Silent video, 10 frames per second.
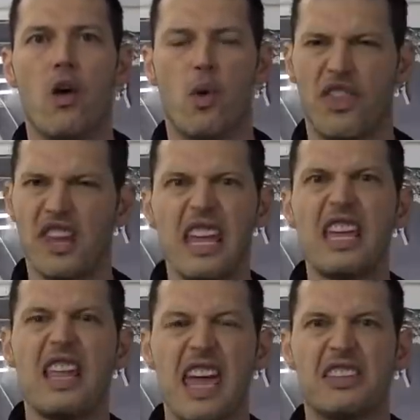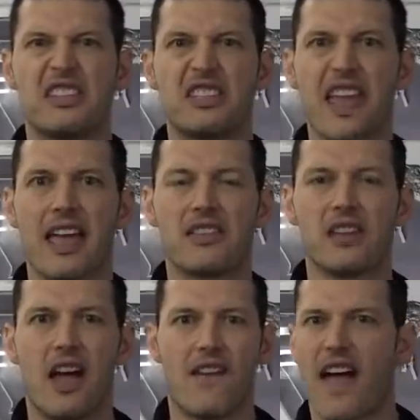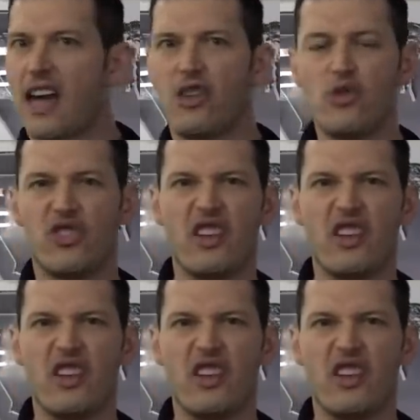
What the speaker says: with an innate sense of how to use